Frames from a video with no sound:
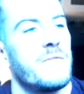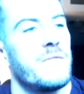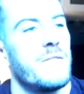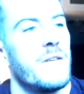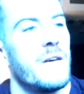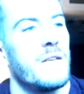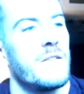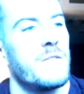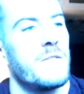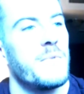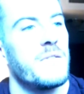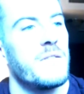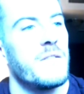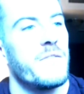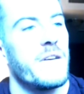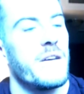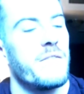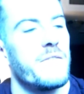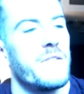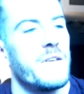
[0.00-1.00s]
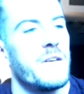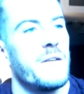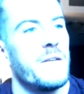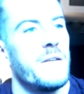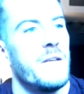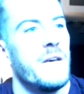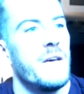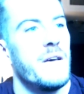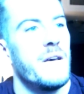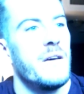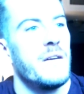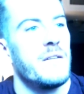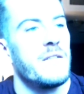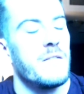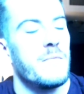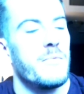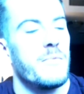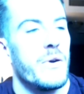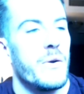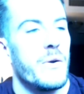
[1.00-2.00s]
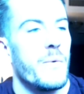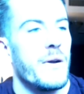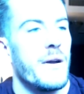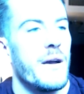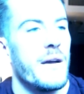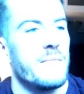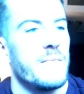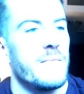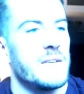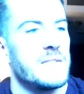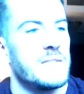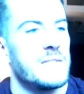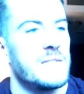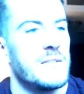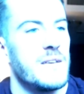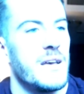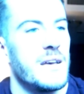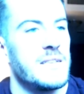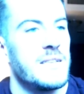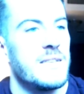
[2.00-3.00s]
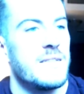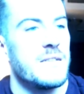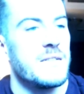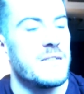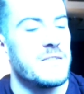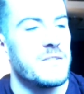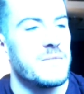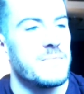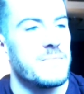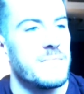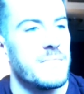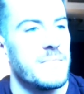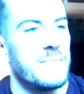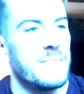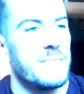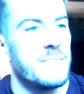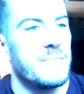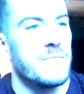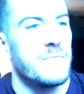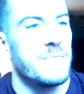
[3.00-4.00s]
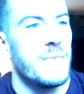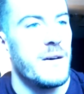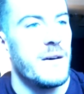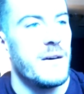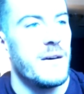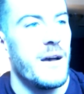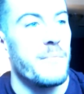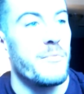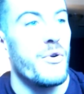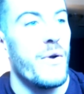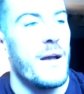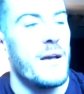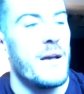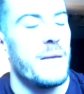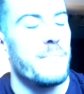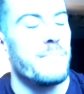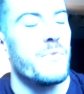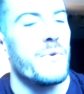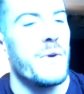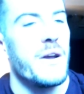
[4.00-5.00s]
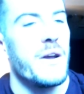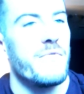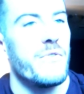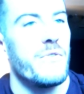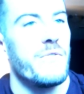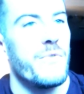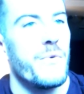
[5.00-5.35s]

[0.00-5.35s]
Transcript: uh, specific event to the point where I, I, I see it as uh, I'm, gra- I'm grateful